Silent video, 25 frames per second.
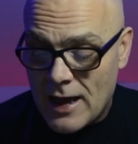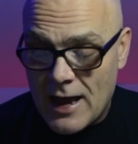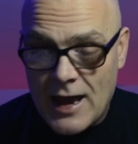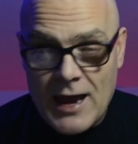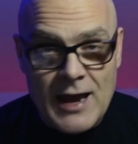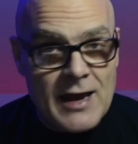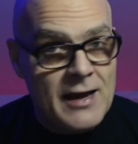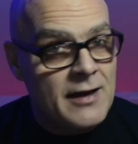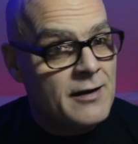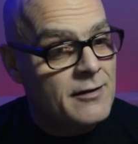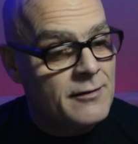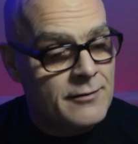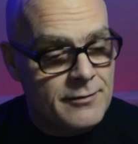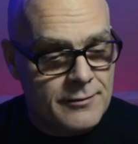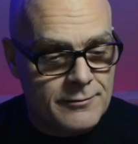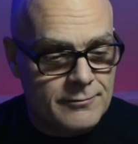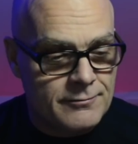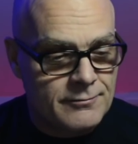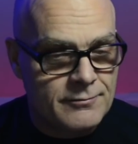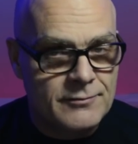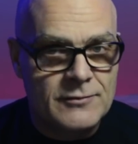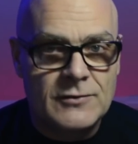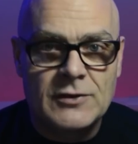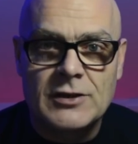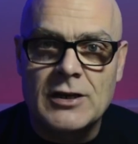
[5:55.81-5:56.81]
and
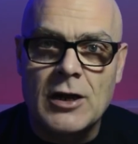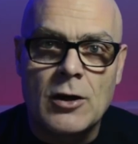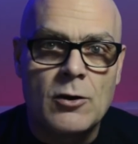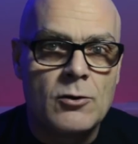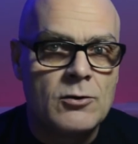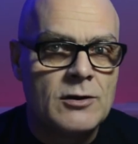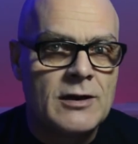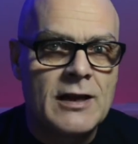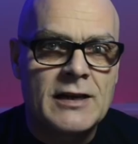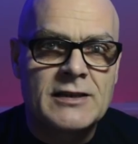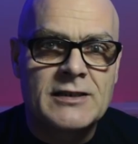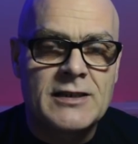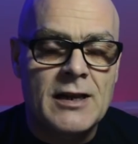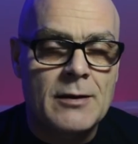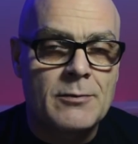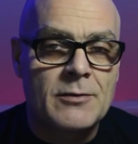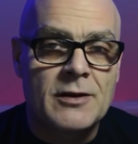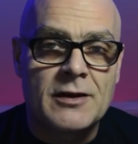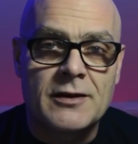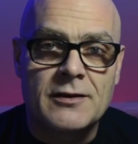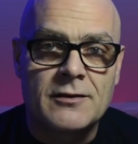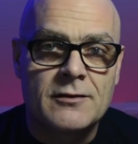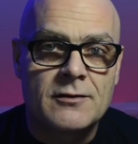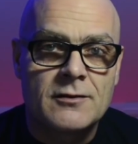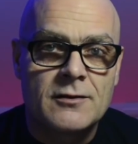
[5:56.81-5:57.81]
you know, Led
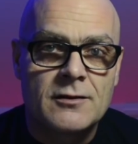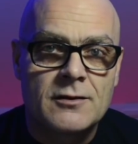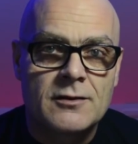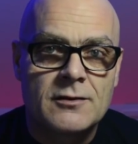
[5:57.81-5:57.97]
Zeppelin,